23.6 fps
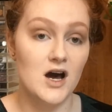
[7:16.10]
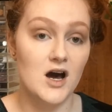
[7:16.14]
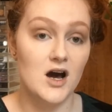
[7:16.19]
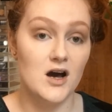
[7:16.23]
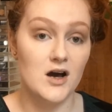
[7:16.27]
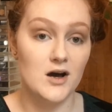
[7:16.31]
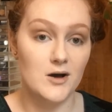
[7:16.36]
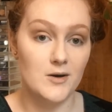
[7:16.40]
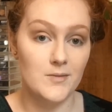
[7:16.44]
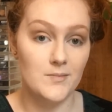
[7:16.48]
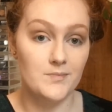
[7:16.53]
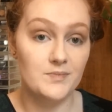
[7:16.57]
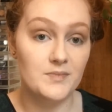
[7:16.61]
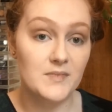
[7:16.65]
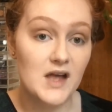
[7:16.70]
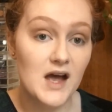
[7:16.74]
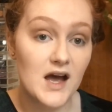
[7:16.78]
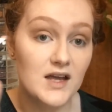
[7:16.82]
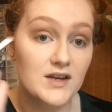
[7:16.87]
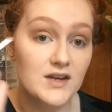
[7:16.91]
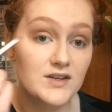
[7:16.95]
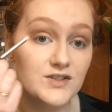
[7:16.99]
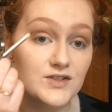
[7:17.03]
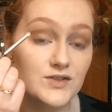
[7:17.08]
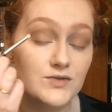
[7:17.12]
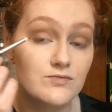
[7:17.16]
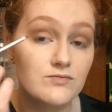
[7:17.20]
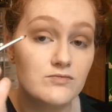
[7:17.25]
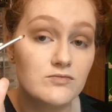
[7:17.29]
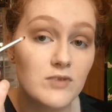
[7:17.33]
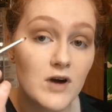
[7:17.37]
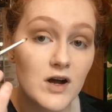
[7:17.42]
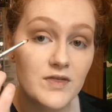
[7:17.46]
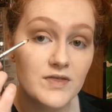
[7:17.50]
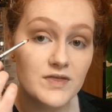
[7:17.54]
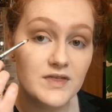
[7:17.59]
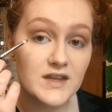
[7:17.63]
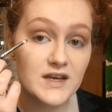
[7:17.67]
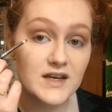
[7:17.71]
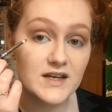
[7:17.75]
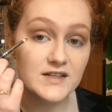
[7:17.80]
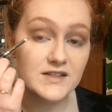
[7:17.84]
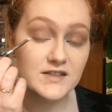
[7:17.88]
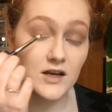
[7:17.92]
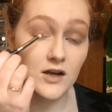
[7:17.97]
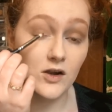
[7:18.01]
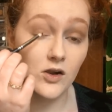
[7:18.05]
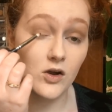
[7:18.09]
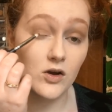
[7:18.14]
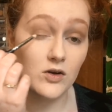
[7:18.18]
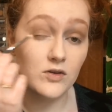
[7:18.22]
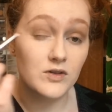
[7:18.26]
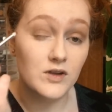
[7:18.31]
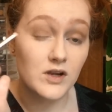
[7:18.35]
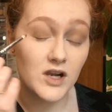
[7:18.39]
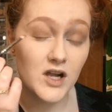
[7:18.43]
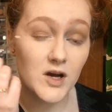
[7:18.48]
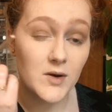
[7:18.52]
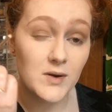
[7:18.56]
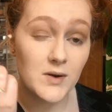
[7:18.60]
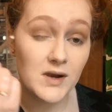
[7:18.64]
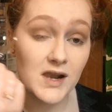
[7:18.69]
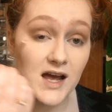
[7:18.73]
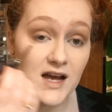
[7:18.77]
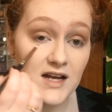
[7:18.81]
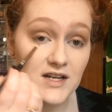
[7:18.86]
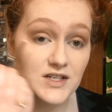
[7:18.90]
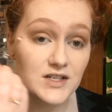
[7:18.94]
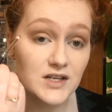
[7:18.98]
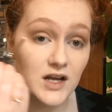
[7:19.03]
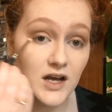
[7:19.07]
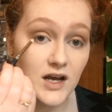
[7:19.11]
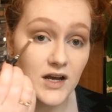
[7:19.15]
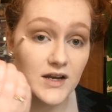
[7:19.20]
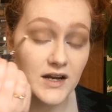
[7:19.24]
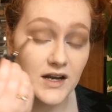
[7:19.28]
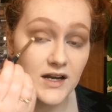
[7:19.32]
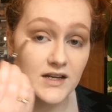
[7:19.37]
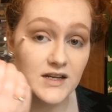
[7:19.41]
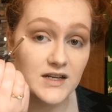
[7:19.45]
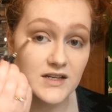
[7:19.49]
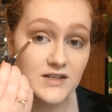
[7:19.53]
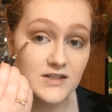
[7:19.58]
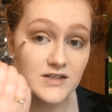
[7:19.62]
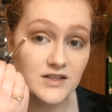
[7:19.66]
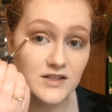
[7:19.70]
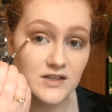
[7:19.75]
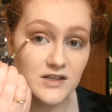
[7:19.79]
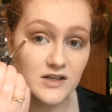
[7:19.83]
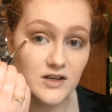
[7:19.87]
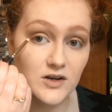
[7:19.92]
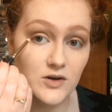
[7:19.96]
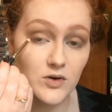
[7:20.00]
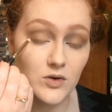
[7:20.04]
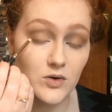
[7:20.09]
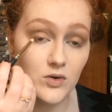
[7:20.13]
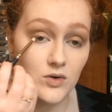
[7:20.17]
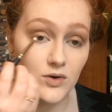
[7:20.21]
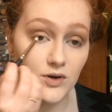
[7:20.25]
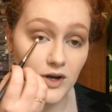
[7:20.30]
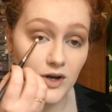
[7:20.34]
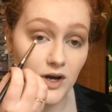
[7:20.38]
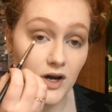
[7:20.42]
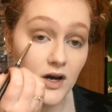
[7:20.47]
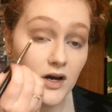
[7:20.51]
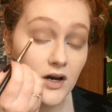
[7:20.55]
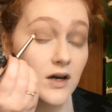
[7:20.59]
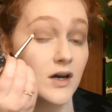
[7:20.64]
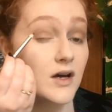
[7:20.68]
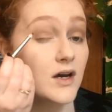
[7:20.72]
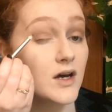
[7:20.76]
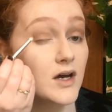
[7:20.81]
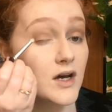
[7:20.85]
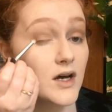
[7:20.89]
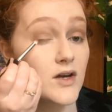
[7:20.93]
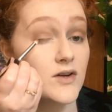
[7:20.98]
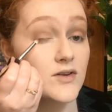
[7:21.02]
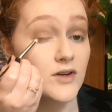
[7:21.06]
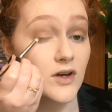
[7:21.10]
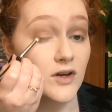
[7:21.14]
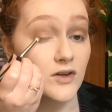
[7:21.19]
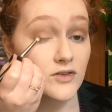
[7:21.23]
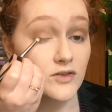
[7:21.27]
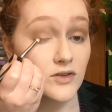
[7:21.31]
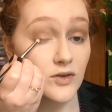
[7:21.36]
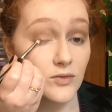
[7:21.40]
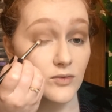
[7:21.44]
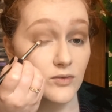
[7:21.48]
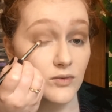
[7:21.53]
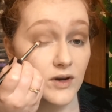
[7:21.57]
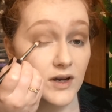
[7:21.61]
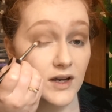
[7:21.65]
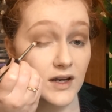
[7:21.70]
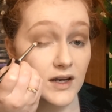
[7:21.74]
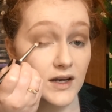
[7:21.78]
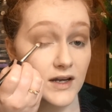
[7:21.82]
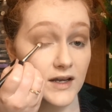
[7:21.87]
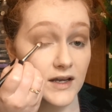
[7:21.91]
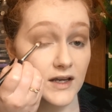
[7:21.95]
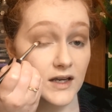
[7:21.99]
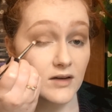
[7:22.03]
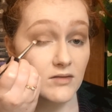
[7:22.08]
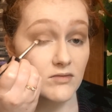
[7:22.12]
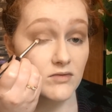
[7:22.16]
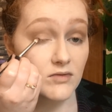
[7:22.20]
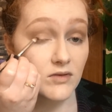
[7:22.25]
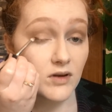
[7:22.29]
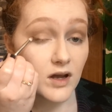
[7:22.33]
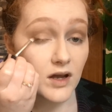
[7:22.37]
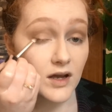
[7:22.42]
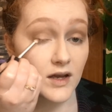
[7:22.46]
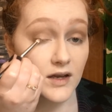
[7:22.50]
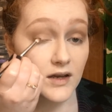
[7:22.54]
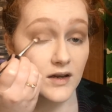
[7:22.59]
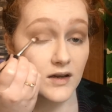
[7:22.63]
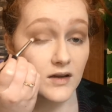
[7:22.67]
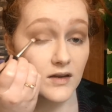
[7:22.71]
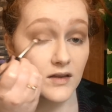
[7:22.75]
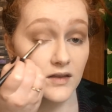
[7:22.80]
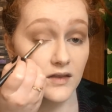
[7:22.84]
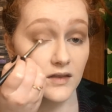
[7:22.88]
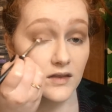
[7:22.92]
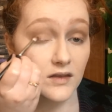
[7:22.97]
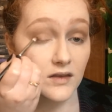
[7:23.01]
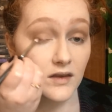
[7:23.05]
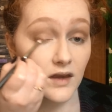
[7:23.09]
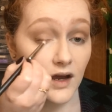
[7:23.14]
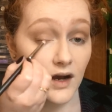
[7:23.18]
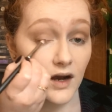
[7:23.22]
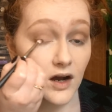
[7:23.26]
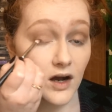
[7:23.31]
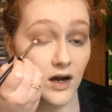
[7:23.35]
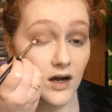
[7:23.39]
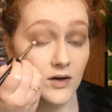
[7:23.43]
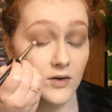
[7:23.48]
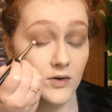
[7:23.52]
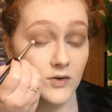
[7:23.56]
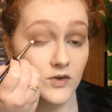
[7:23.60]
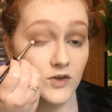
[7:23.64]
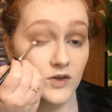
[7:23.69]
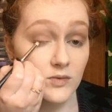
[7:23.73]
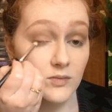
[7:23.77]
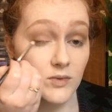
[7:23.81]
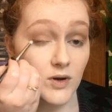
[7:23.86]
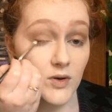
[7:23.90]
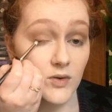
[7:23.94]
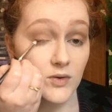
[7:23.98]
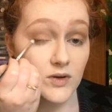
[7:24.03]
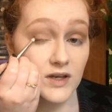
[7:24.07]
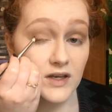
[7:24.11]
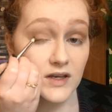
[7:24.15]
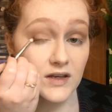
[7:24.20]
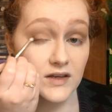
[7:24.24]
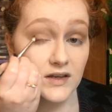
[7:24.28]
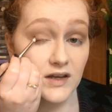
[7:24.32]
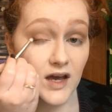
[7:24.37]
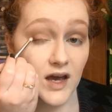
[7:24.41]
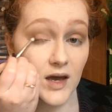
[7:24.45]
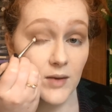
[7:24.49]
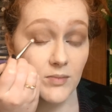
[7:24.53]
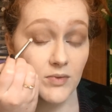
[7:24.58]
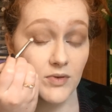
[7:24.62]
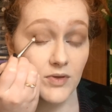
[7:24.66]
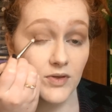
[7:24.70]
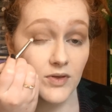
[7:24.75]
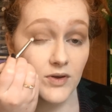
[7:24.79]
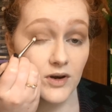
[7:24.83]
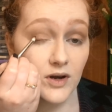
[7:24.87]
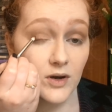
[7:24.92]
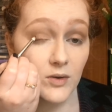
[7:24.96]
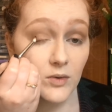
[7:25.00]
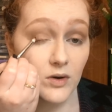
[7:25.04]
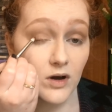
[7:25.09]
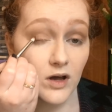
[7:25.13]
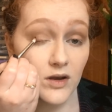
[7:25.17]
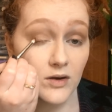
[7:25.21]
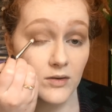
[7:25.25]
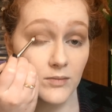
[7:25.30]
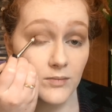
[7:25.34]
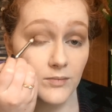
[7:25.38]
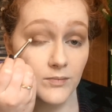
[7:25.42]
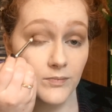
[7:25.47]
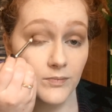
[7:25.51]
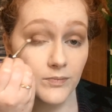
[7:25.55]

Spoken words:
and just run this along the lower lash line and into the corner, just to really give like that kind of smoky depth that I want.